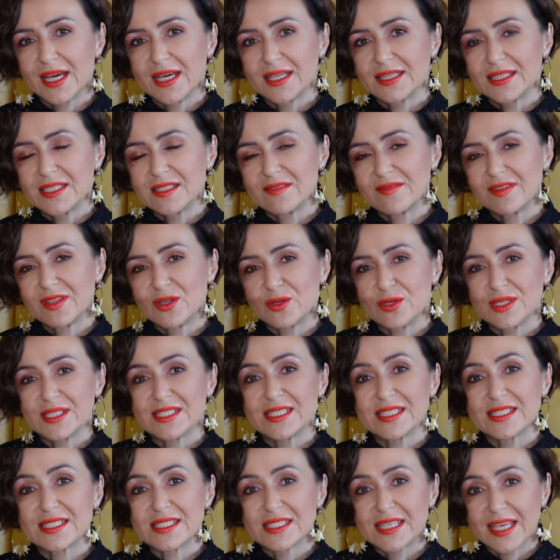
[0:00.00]
This video is
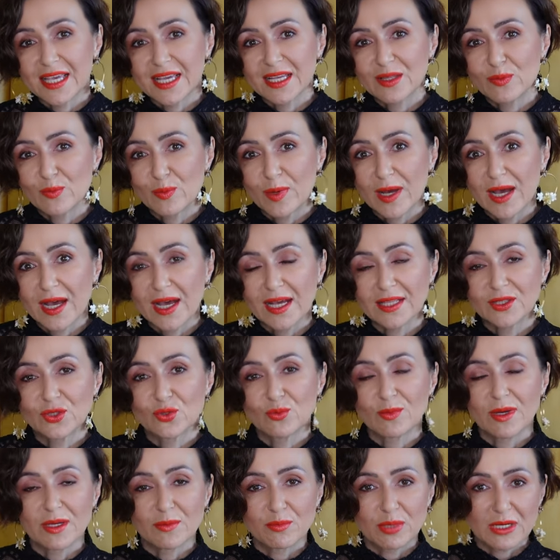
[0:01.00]
a second part of
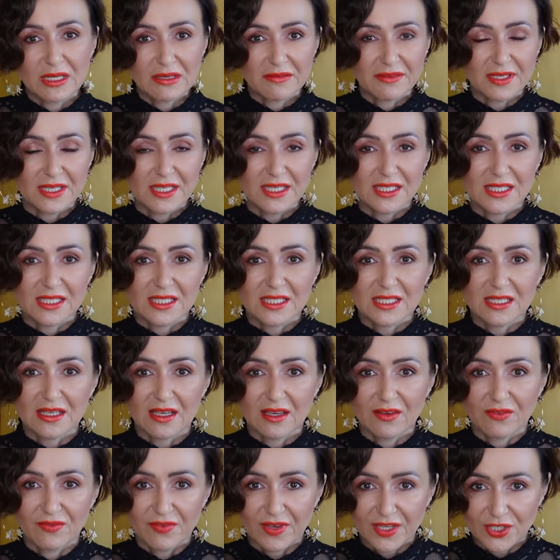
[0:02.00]
my previous
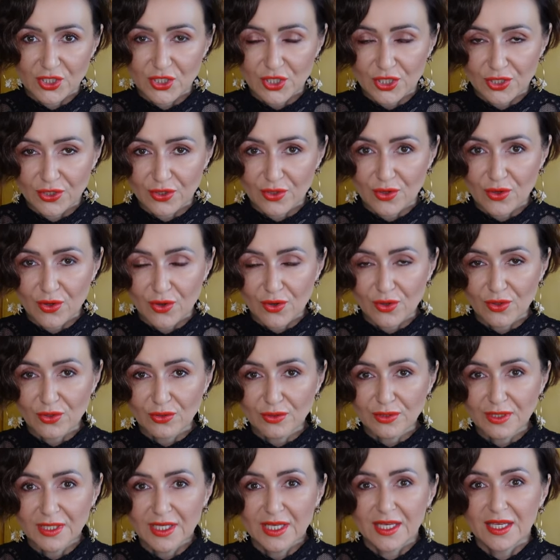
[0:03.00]
fashion
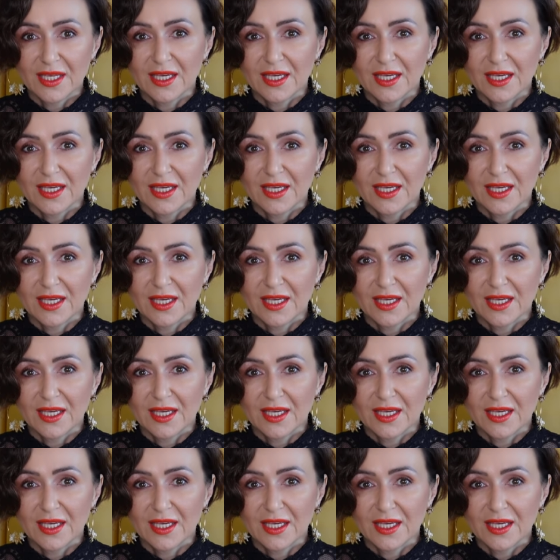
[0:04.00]
haul,